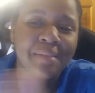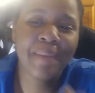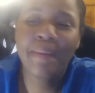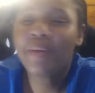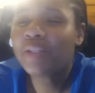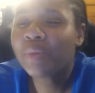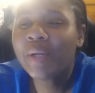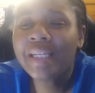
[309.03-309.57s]

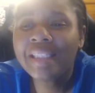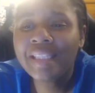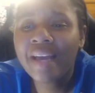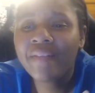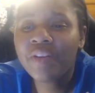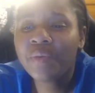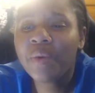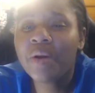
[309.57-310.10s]

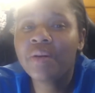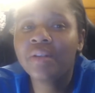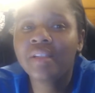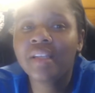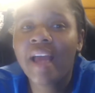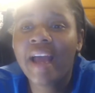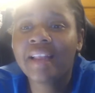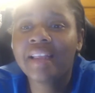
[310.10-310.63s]
twenty-seven rows
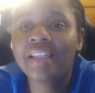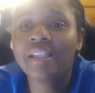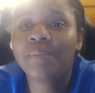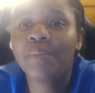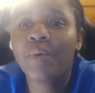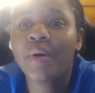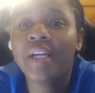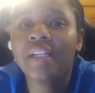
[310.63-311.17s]
at this
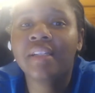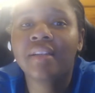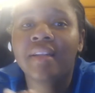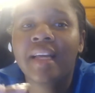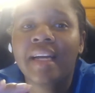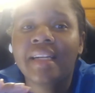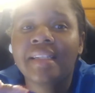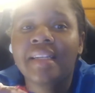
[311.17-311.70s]
point. So,
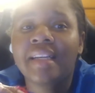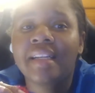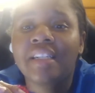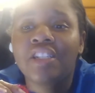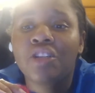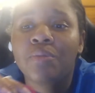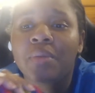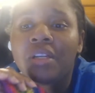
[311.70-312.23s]
like I said, it
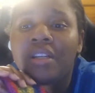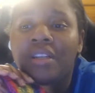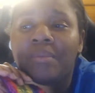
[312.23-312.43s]
should be